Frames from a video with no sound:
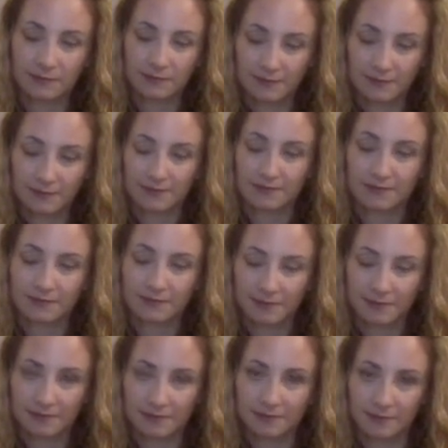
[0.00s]

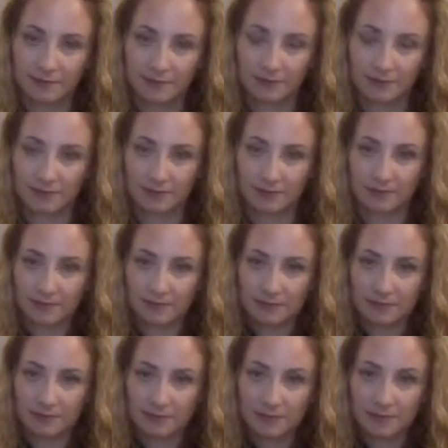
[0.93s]

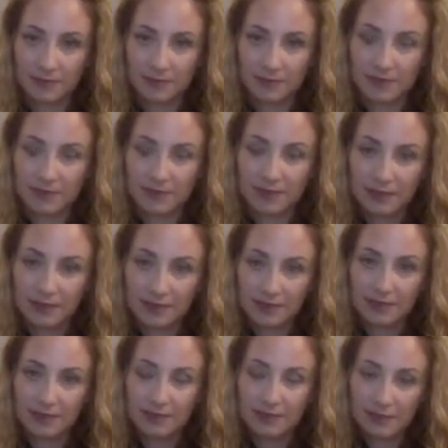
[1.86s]

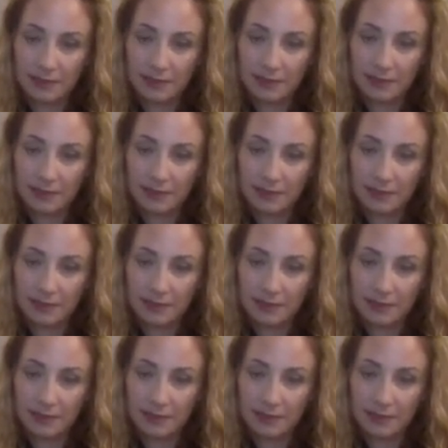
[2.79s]
(not speaking)